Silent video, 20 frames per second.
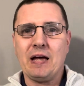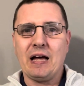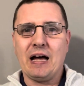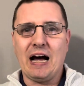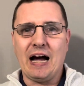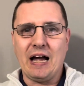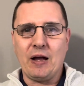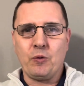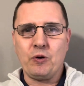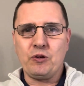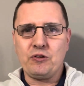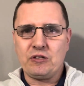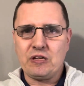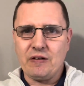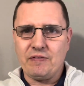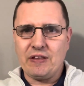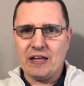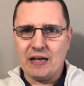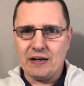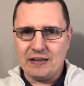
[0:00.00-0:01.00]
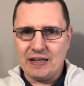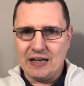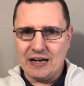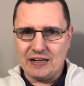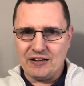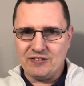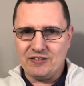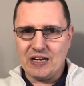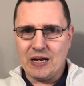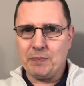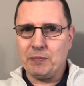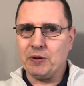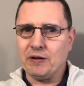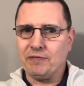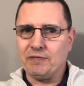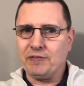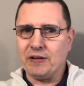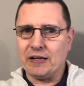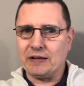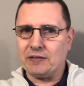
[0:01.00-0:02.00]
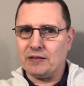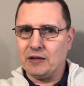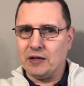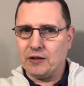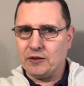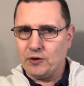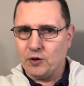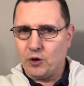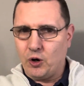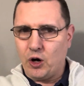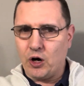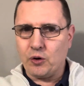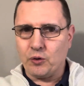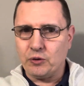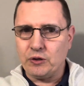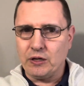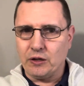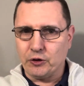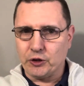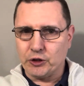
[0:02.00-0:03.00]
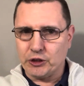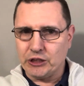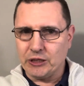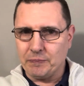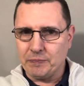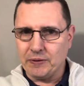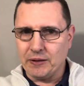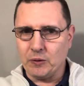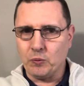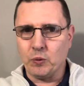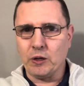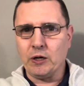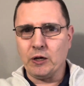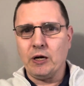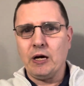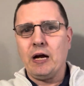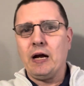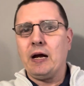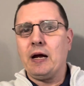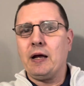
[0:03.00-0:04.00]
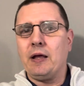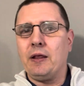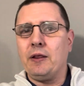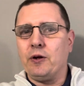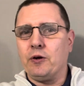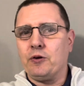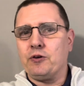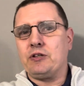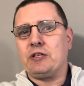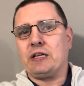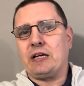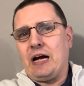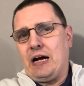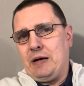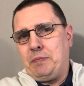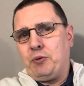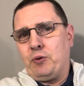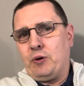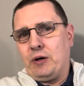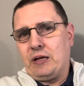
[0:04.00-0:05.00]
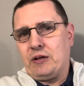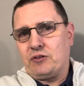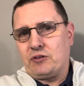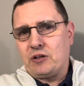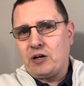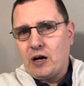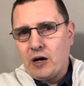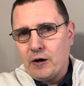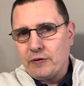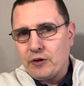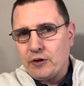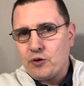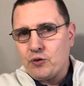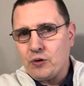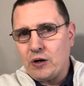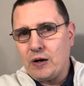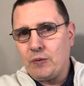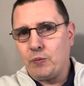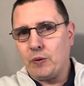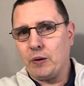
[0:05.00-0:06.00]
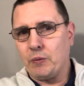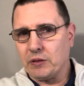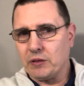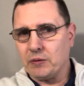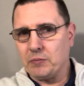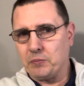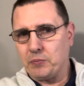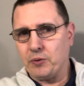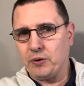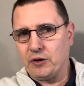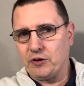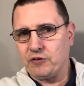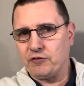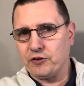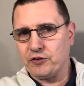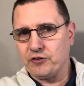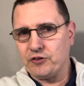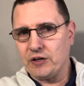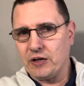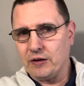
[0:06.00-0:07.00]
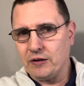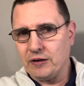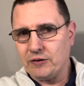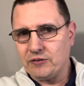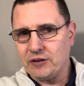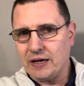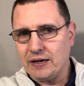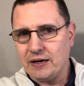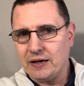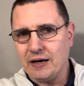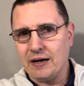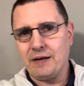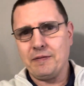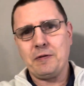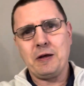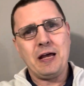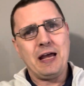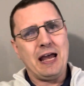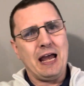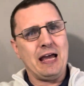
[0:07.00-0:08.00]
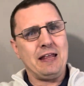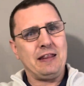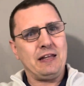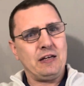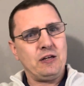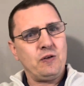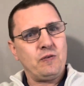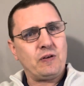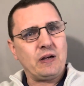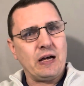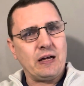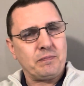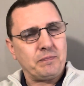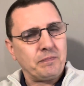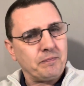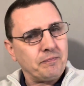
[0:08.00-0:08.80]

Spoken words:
I always give that example of like the auto dealership thing, where there's the guy putting his car in the driveway with putting his for sale sign on it, and then you've got